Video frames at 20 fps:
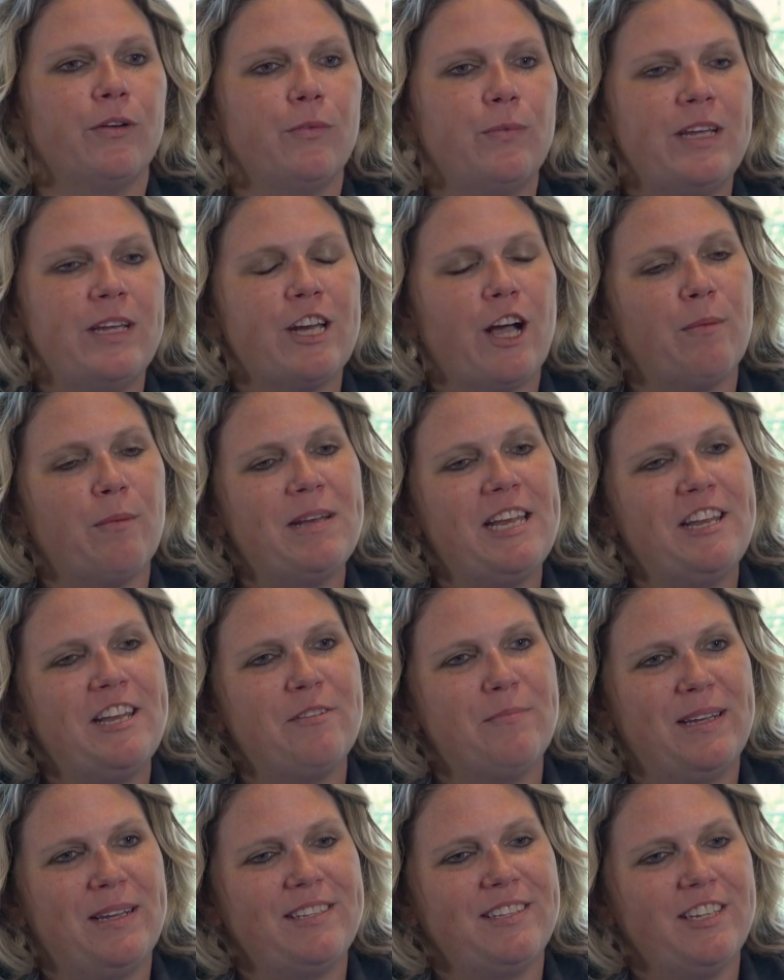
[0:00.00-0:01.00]
We
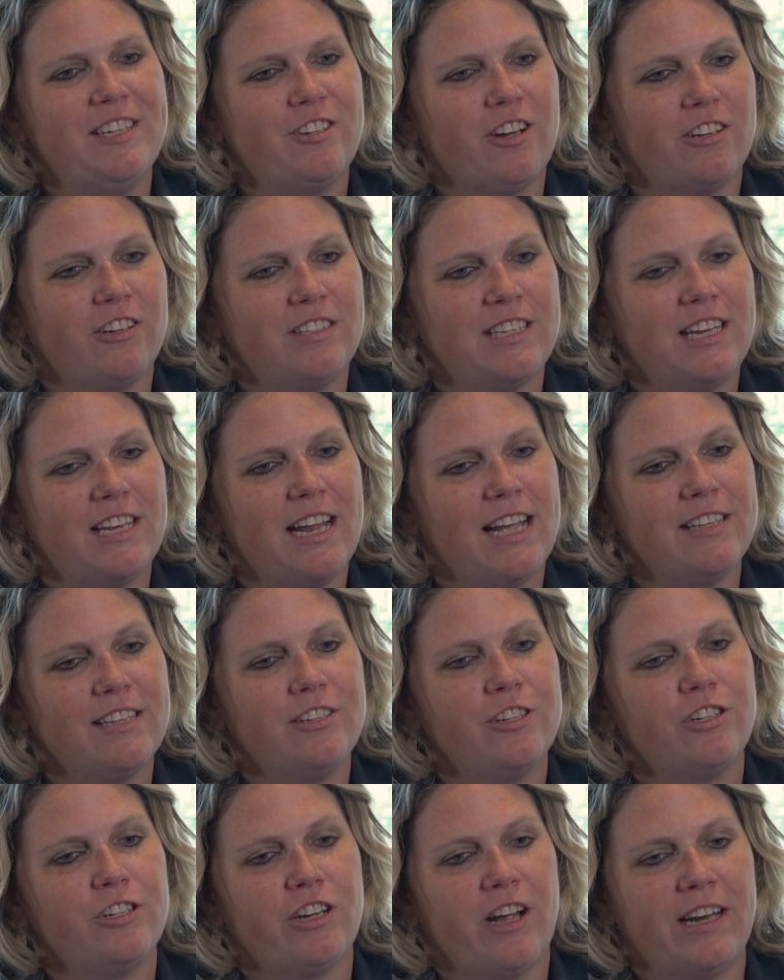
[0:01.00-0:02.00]
nominated Macy Johnson
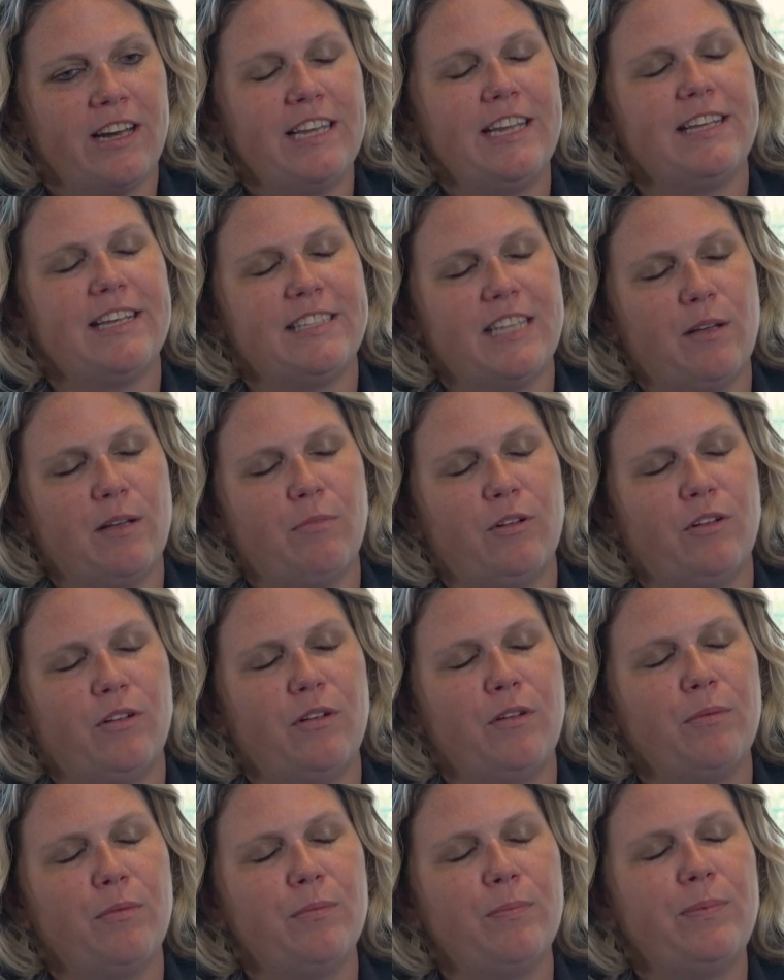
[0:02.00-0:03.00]
as a shining
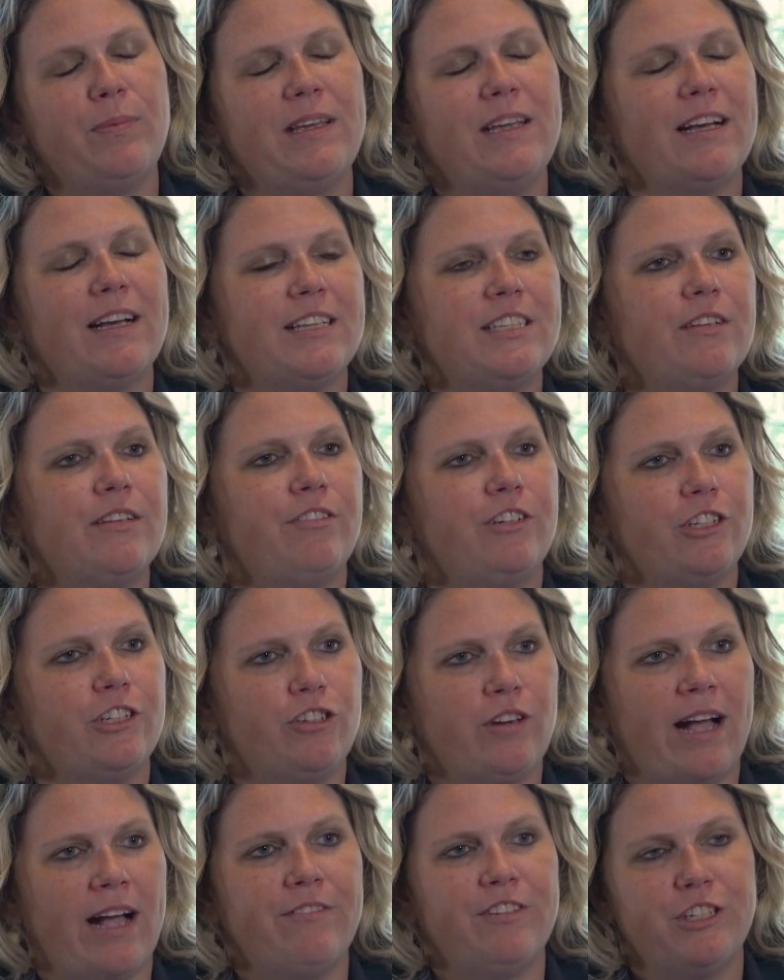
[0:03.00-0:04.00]
example because of her
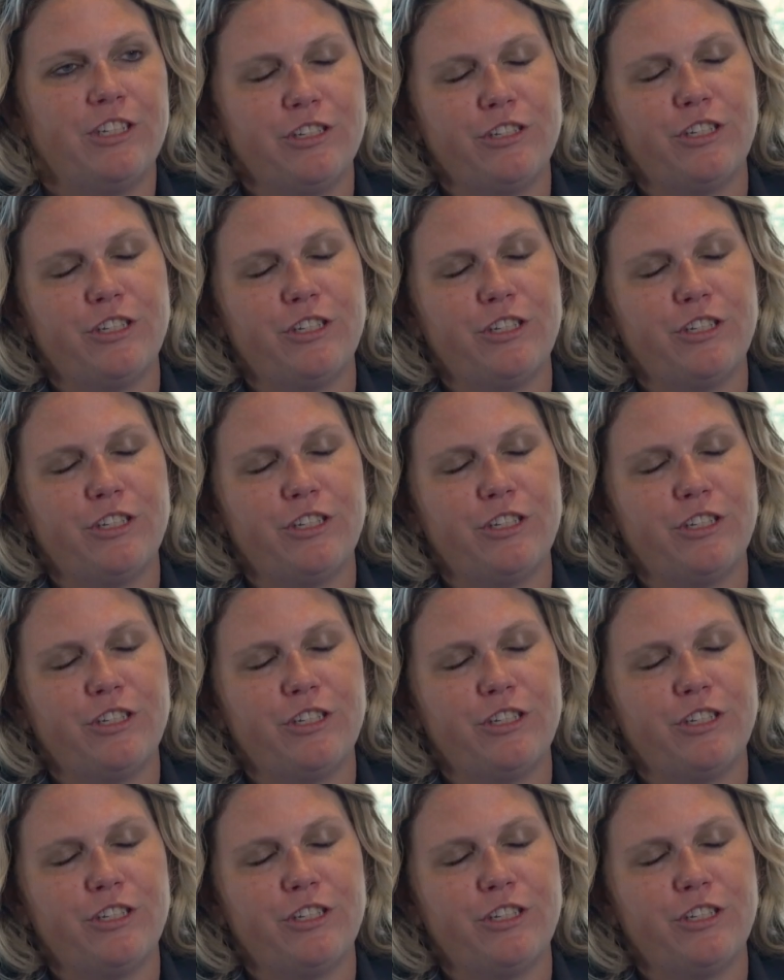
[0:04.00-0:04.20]
drive and